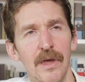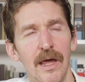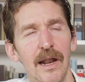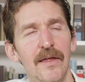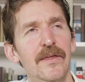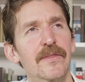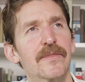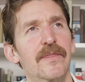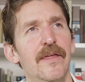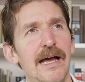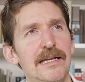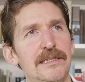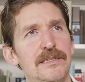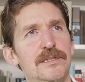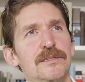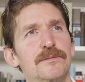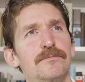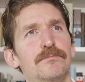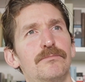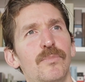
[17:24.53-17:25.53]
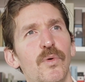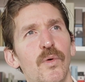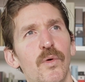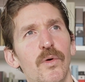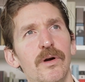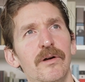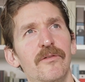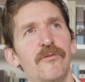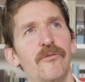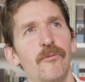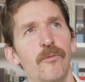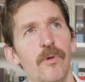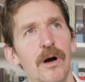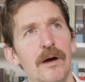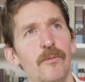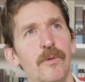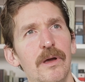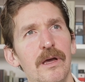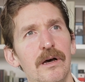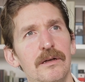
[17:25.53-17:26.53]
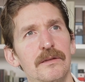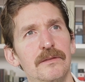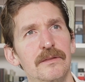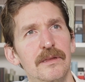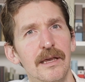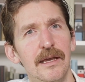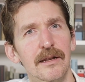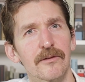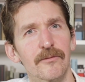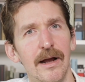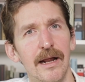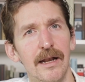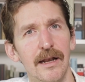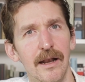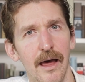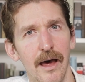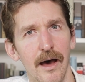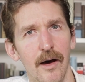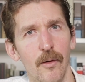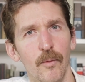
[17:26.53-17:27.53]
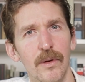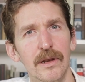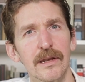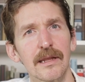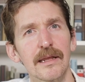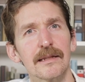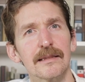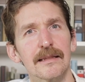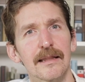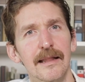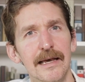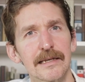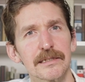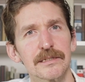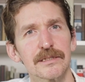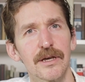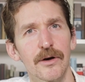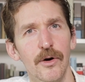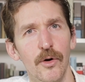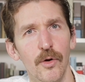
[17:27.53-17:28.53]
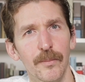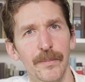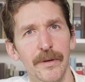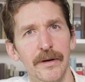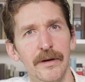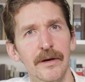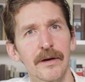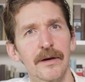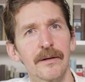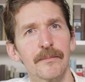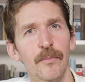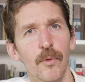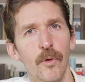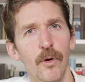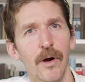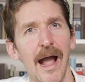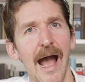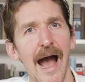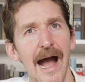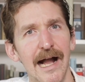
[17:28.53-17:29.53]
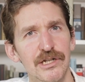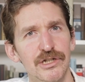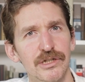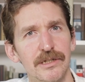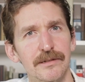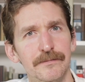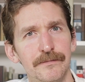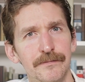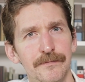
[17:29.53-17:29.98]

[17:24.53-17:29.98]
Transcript: And I think that's more of what we all need right now. We need less hope, more action.